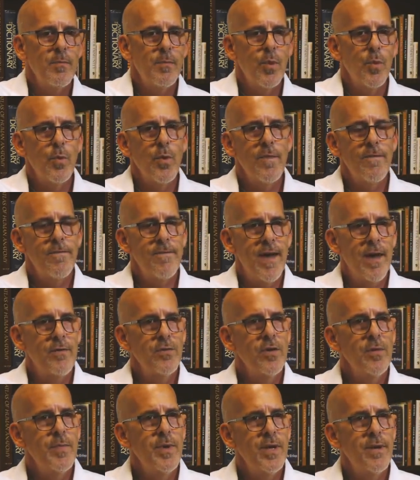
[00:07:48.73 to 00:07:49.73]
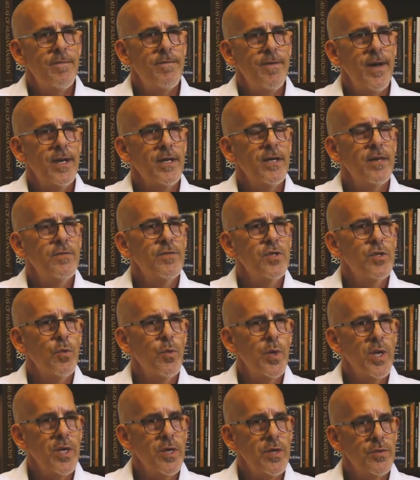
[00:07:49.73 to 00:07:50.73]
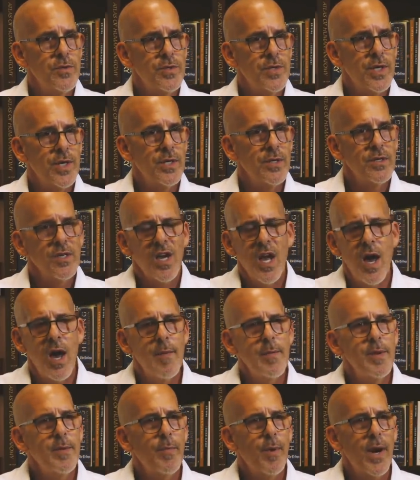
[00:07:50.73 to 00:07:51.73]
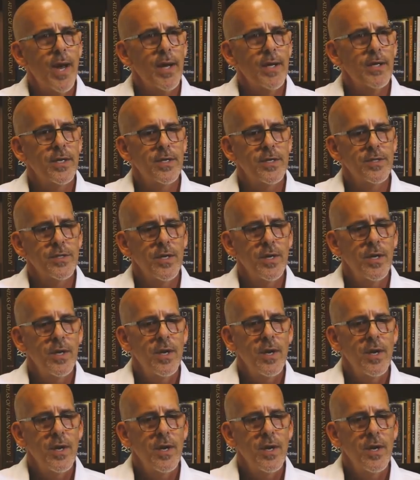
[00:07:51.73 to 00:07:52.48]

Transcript: but we found to be effective, so we use it. Common practice.